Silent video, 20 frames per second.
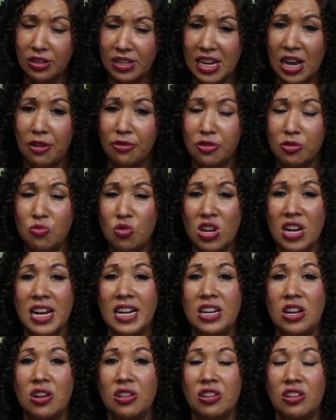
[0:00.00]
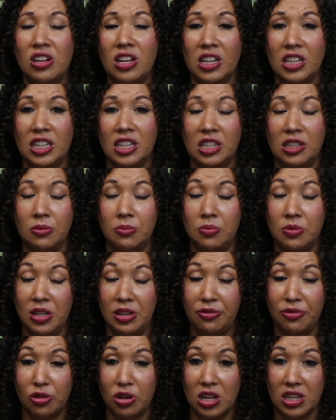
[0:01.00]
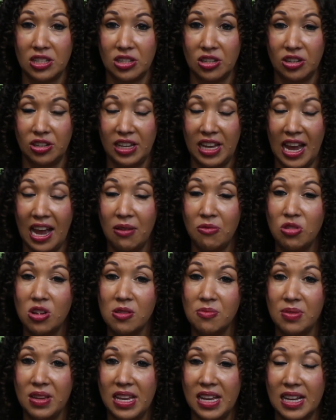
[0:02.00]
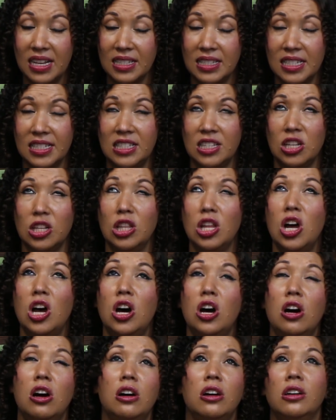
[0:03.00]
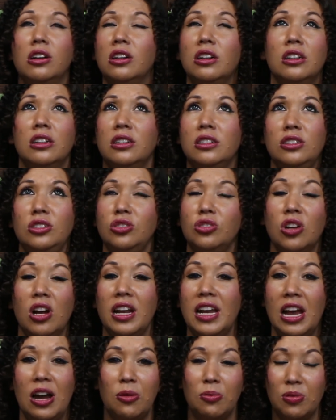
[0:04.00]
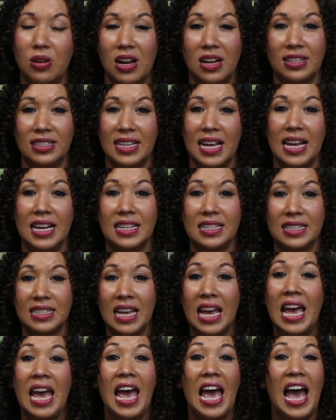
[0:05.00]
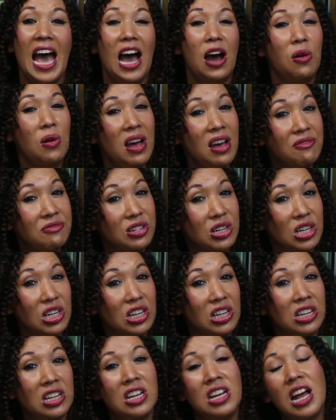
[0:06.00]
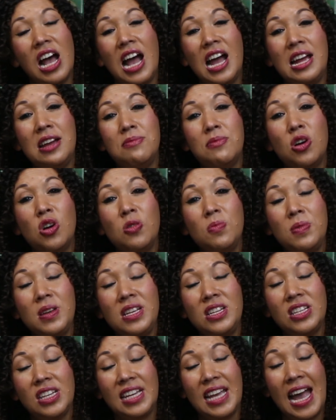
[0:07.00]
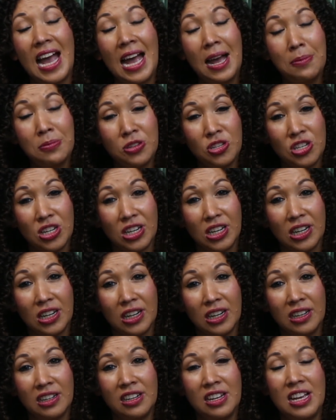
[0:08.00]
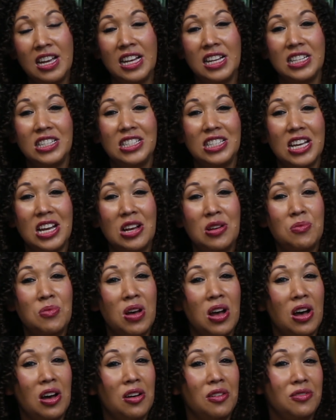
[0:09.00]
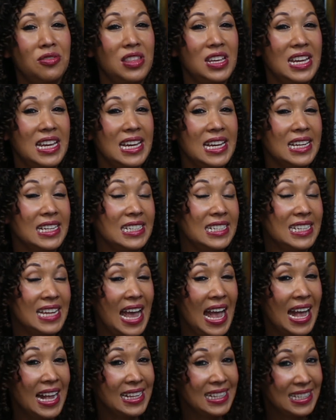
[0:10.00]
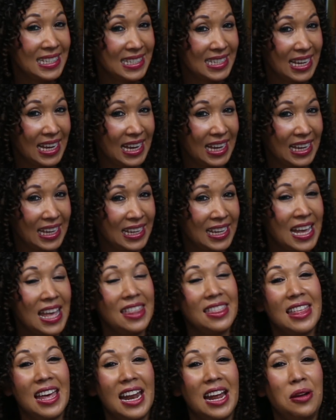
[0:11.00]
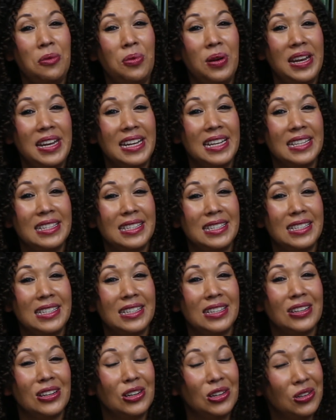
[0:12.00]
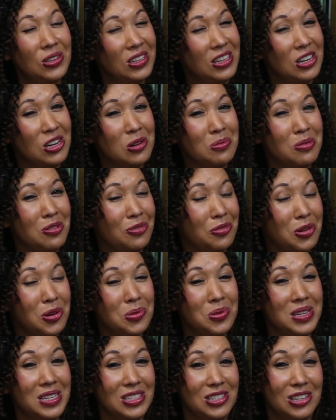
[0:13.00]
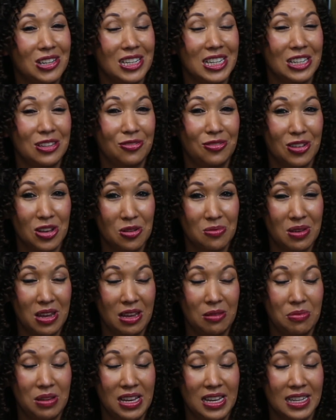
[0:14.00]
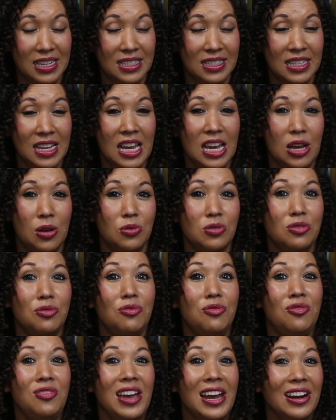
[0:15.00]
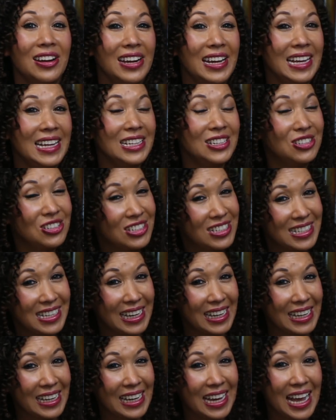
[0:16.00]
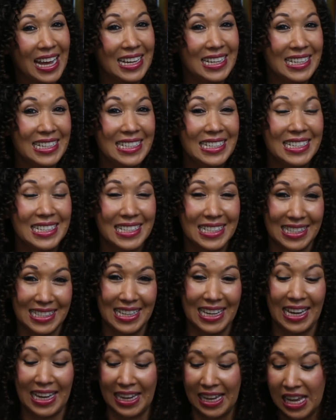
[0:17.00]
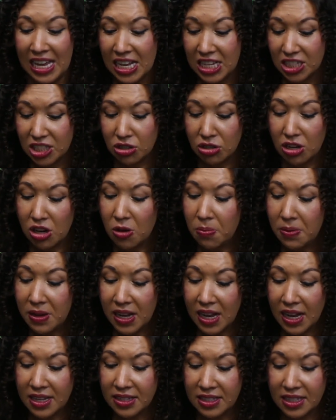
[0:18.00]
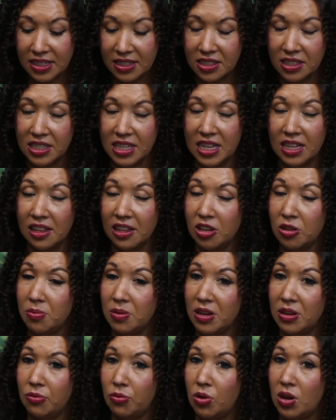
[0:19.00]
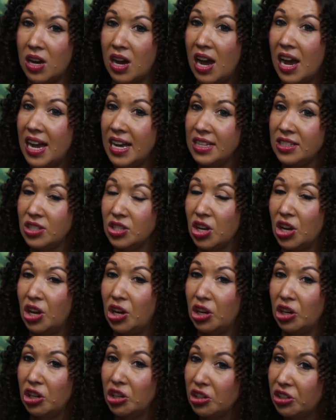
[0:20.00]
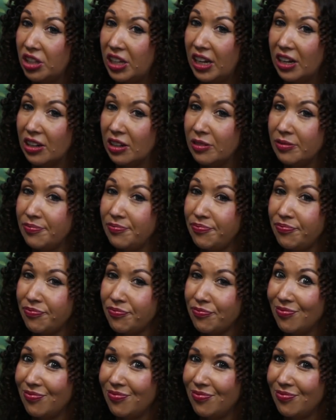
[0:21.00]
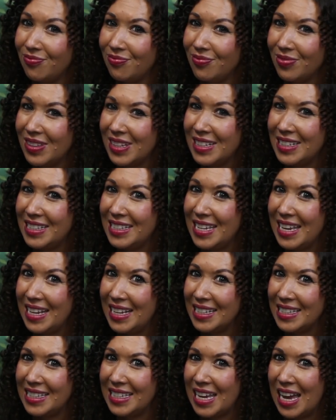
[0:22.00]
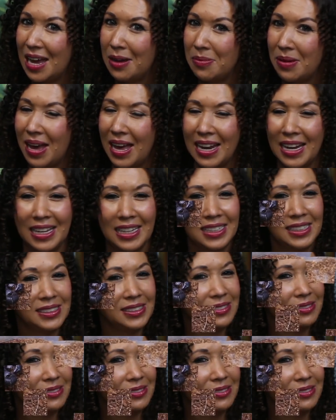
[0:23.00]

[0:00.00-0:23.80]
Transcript: Now, from what I know, they're not going to breed for us on camera because it's a long, drawn-out process. However, I am hoping to capture some of the dancing that I witnessed earlier before we started filming because it was very interesting and neat to see. So I hope you guys get to see a little bit of what I saw earlier. Let's take a stab at it.